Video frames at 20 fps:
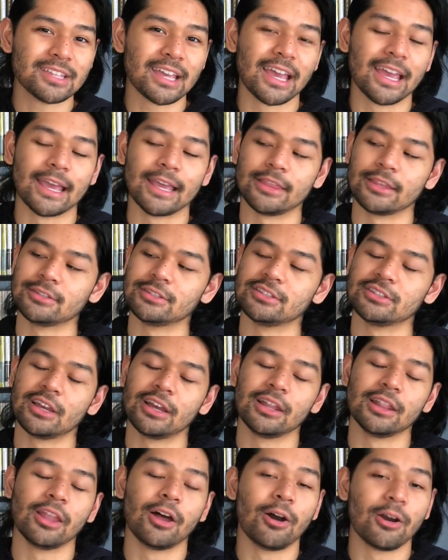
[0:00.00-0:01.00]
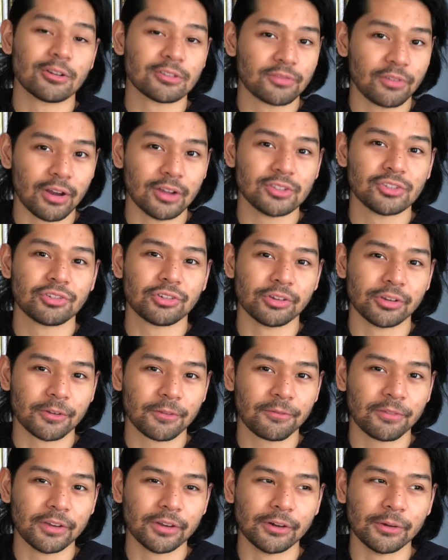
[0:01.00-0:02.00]
and this is a Lars von Trier
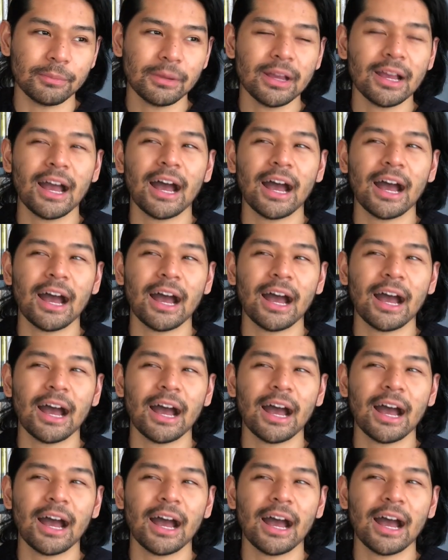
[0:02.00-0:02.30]
film.